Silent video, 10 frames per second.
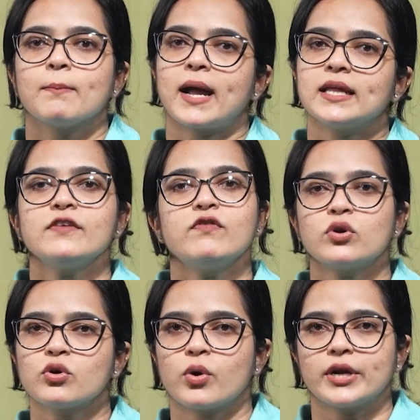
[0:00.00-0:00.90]
by the
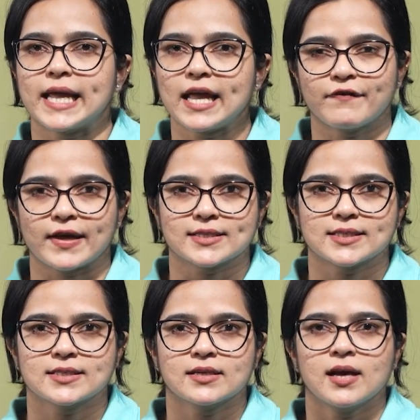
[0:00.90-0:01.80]
photovoltaic
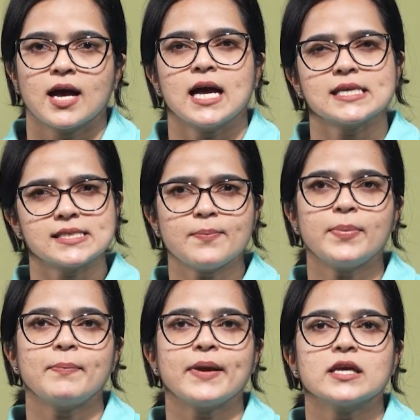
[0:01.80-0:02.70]
effect. A
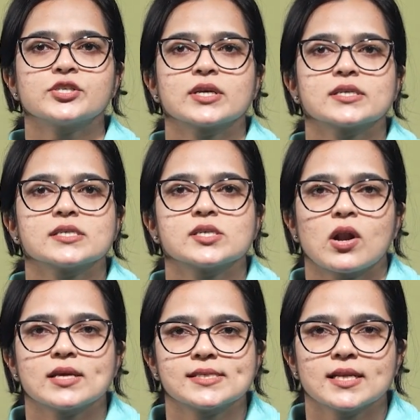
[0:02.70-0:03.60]
simple PN junction
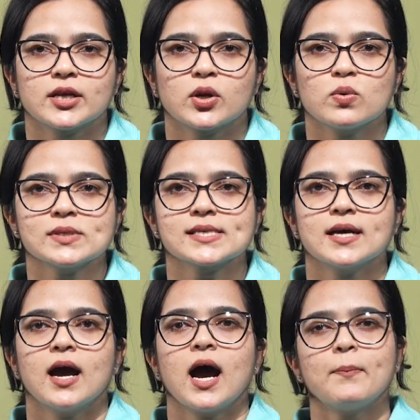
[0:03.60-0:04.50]
solar cell includes
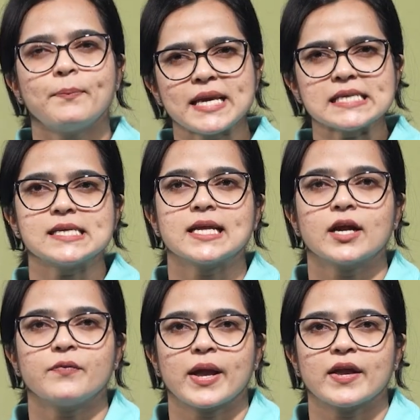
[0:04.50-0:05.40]
a
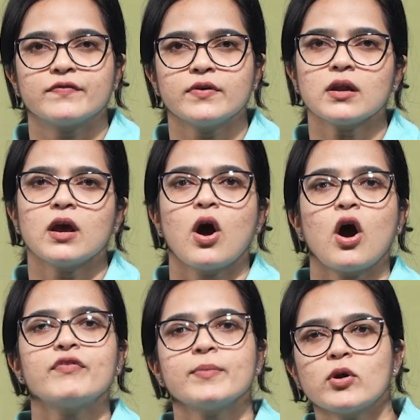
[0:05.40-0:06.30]
P-silicon wafer
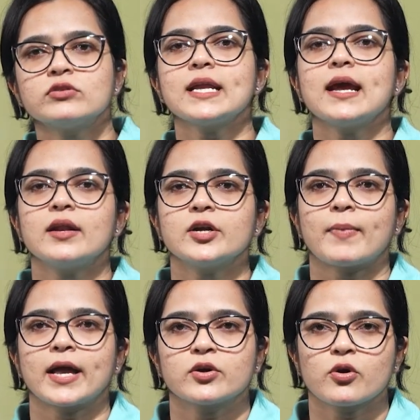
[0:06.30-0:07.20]
of about 300
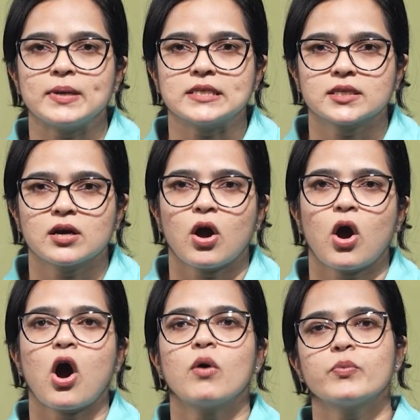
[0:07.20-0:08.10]
micrometer,
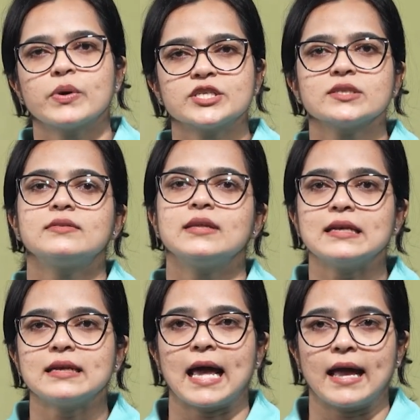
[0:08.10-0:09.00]
over which a
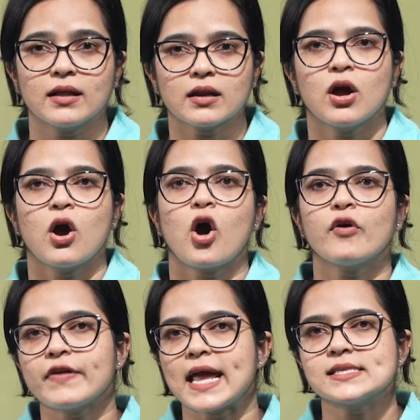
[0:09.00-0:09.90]
thin layer
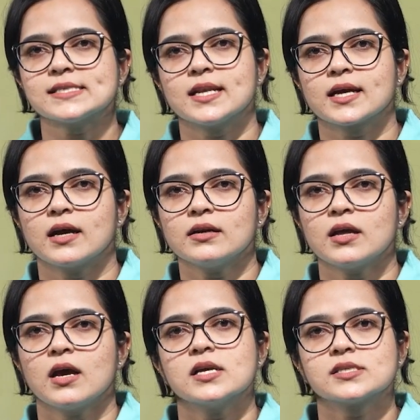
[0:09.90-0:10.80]
of N-silicon
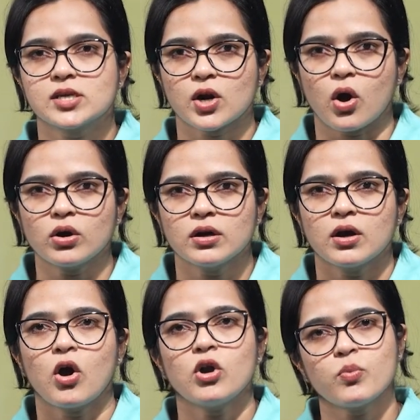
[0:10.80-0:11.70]
is grown
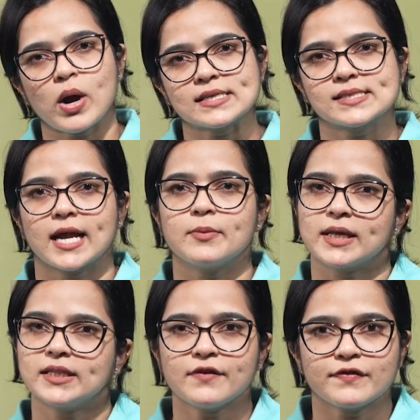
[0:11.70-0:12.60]
on one side
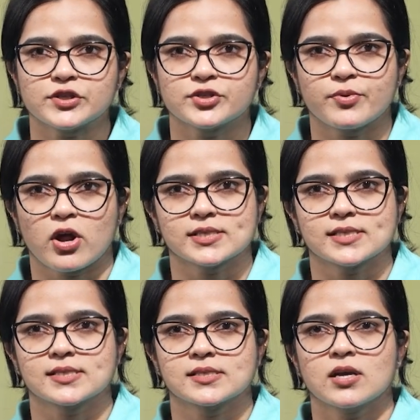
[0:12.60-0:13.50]
by the diffusion
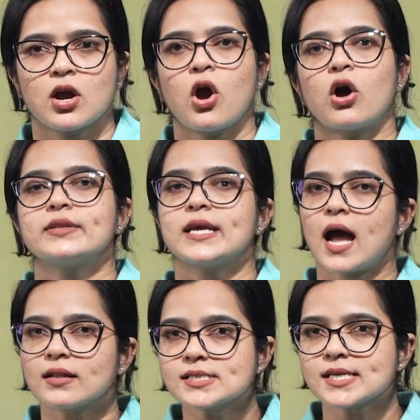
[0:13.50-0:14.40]
process. On the
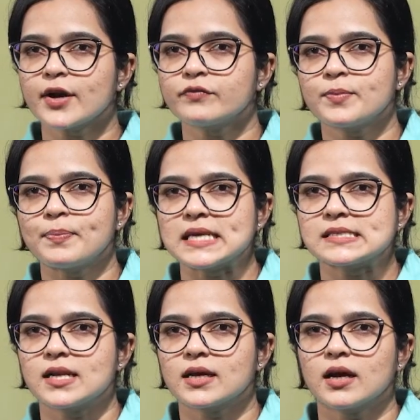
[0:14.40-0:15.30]
other side of the
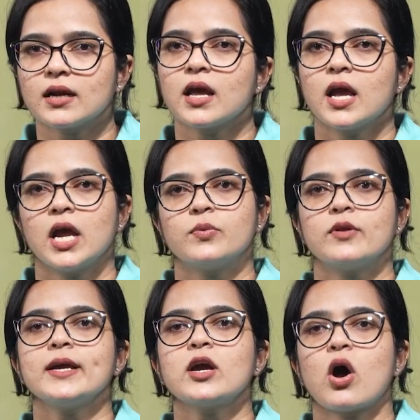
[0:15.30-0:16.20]
P-silicon, it
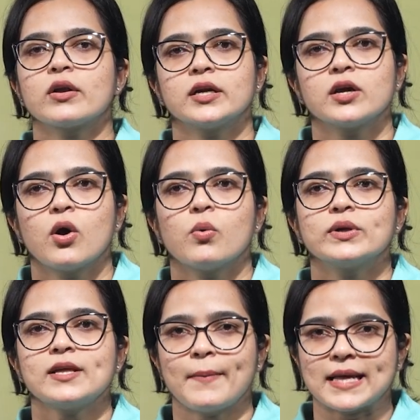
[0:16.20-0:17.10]
will be coated
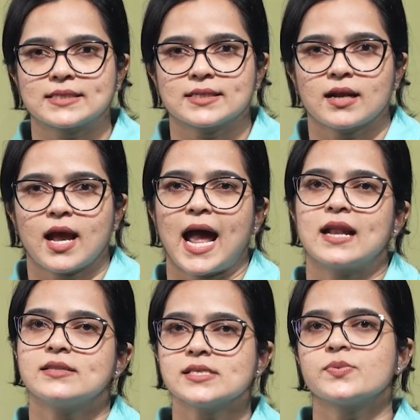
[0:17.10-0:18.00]
with a metal,
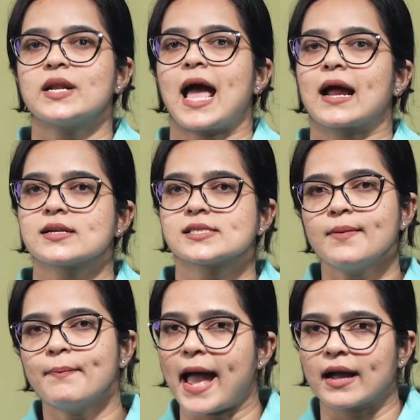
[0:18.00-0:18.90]
and this will act as
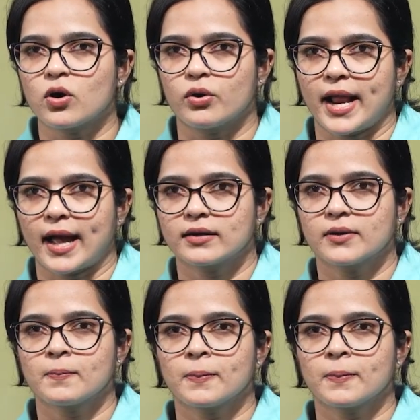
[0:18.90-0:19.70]
a back contact.